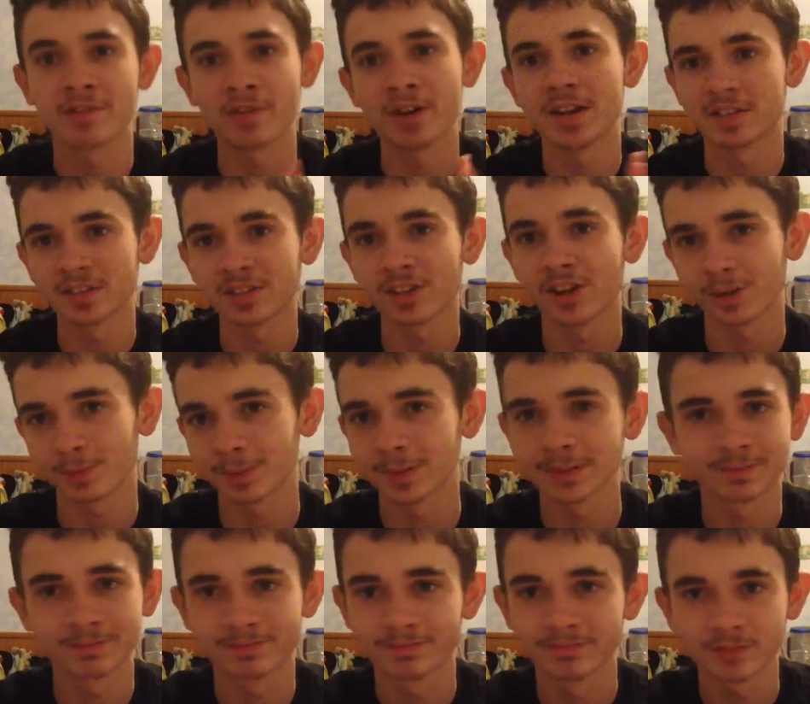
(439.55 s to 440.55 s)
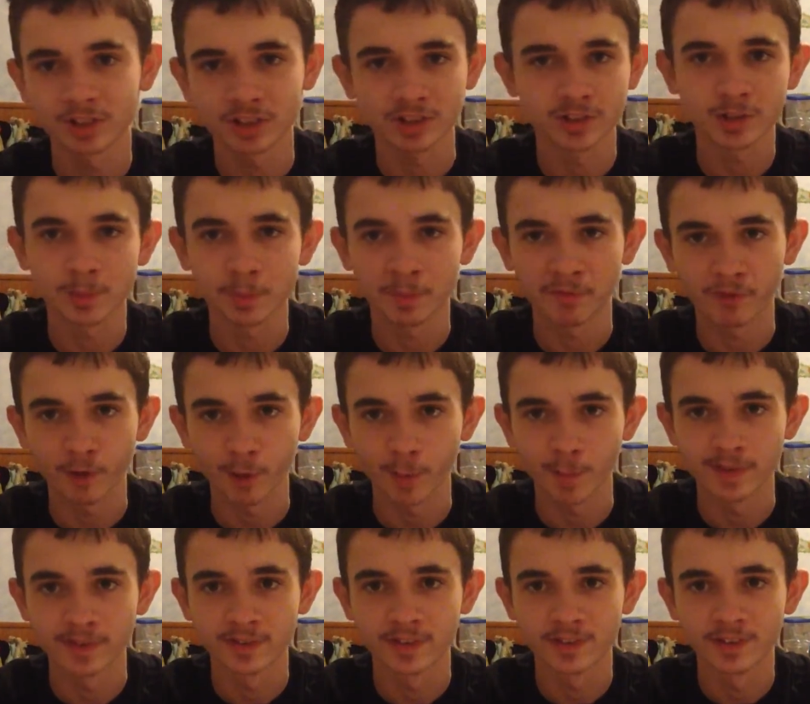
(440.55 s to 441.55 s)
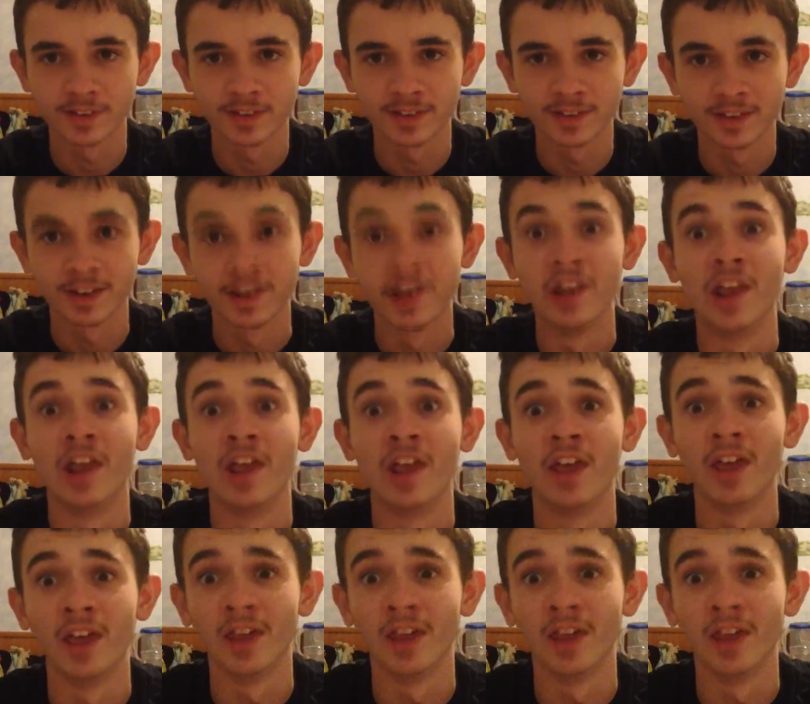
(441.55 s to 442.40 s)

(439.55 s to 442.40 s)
great song, but just the performance. Ugh.